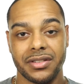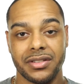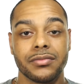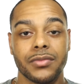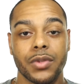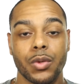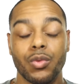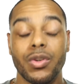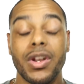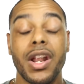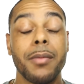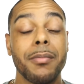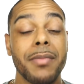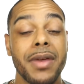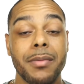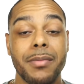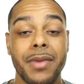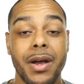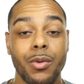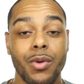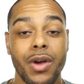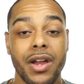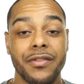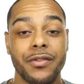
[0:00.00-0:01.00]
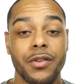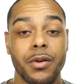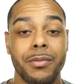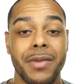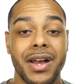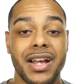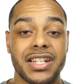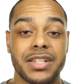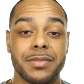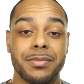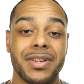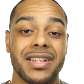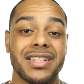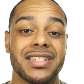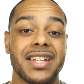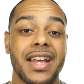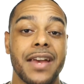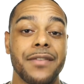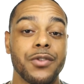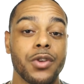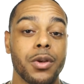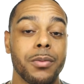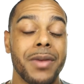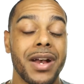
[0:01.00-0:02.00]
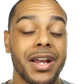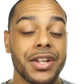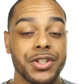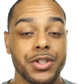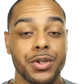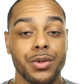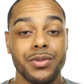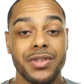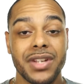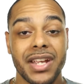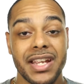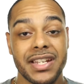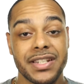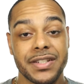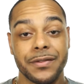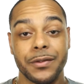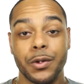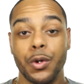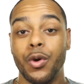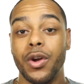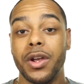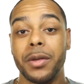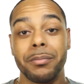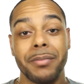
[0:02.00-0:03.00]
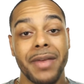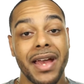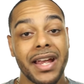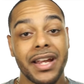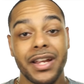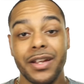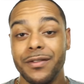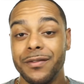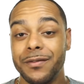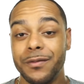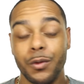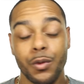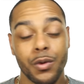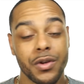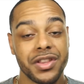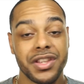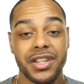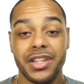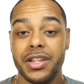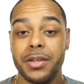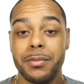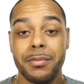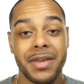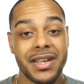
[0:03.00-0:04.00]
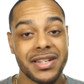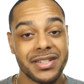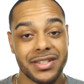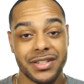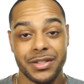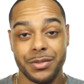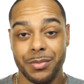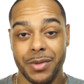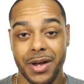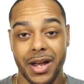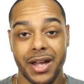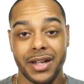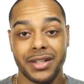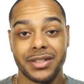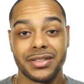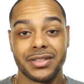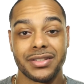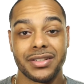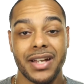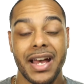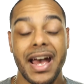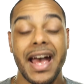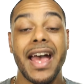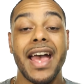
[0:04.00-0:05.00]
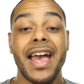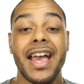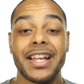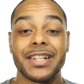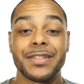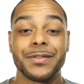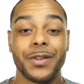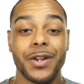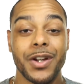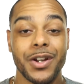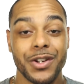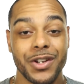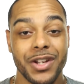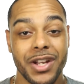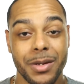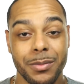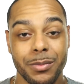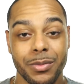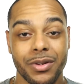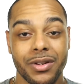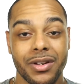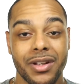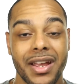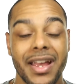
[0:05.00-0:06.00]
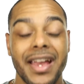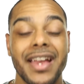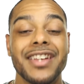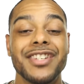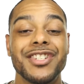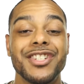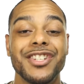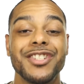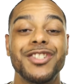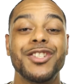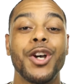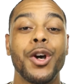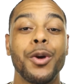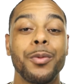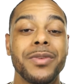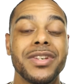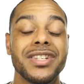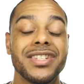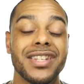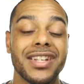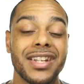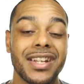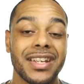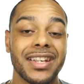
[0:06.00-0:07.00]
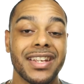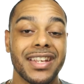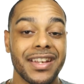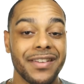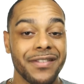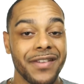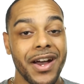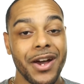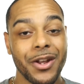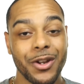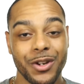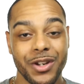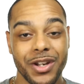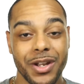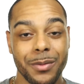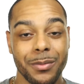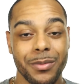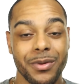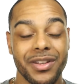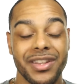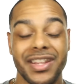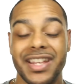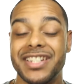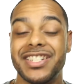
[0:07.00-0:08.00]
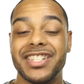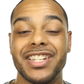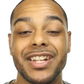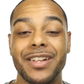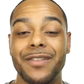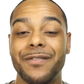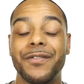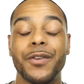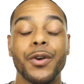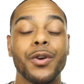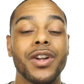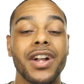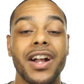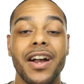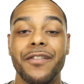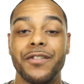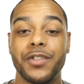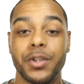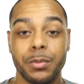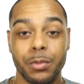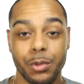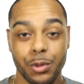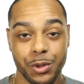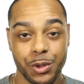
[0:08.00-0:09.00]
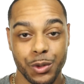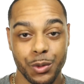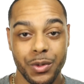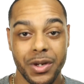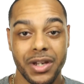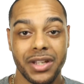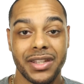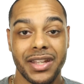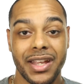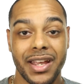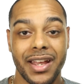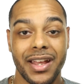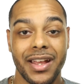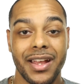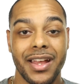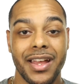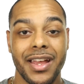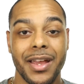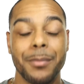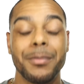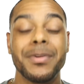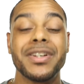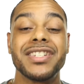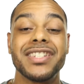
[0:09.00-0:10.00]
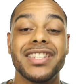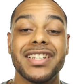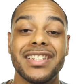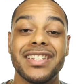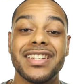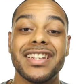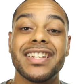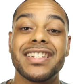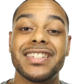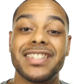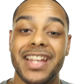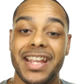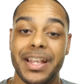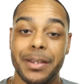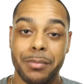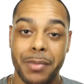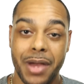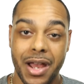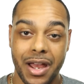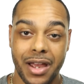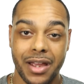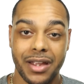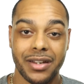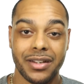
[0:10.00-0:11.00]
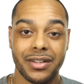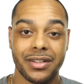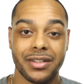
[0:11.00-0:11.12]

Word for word: When I met my wife on MySpace, after about two days of going back and forth in the message box, I asked for her number. She told me she didn't give out her number, that she didn't feel comfortable doing that, but she did take mine.